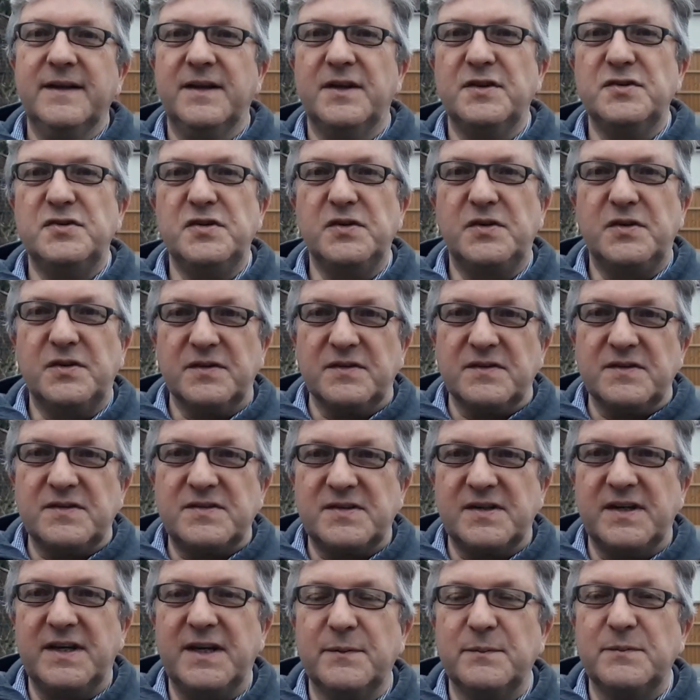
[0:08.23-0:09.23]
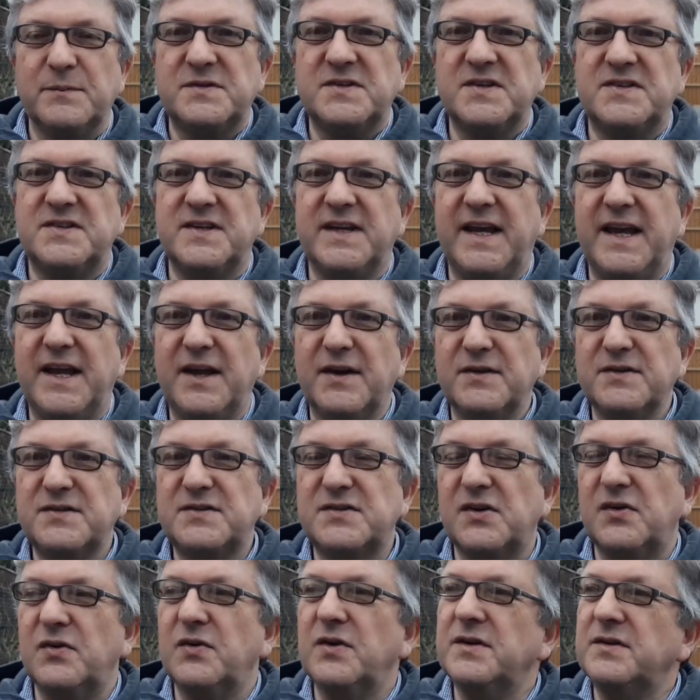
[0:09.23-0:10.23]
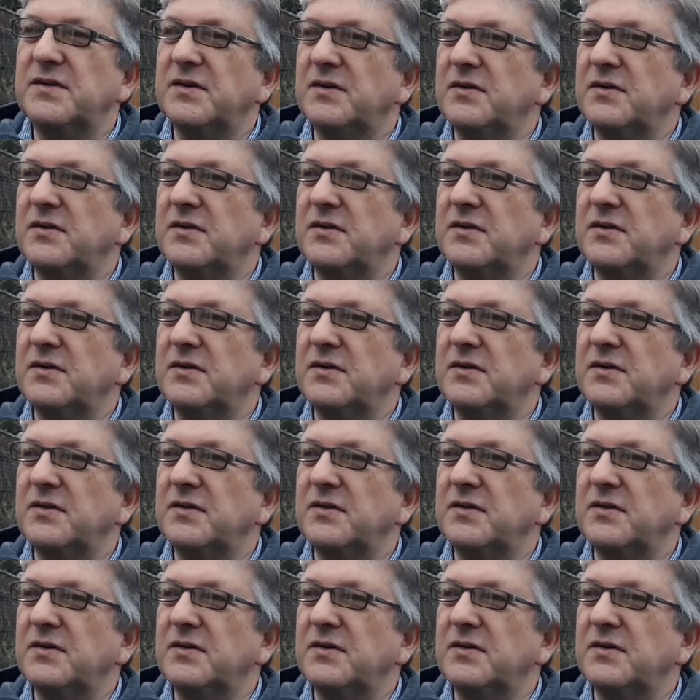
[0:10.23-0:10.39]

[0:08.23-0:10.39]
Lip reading: as you can see I'm sitting outside